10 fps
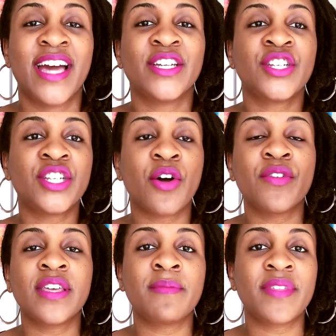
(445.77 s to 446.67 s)
Show
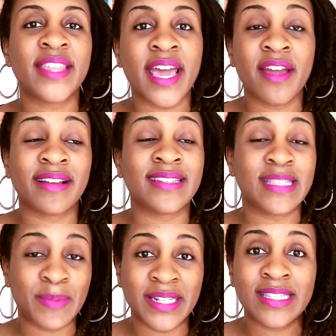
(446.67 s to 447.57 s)
them there and
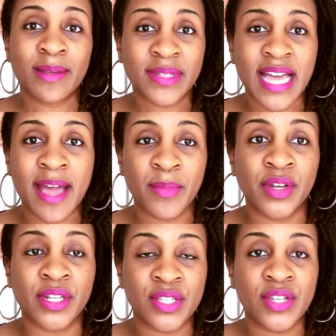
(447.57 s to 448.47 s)
spend some time
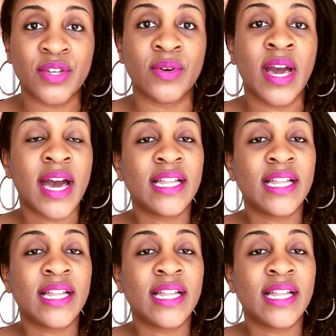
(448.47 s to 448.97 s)
on it too,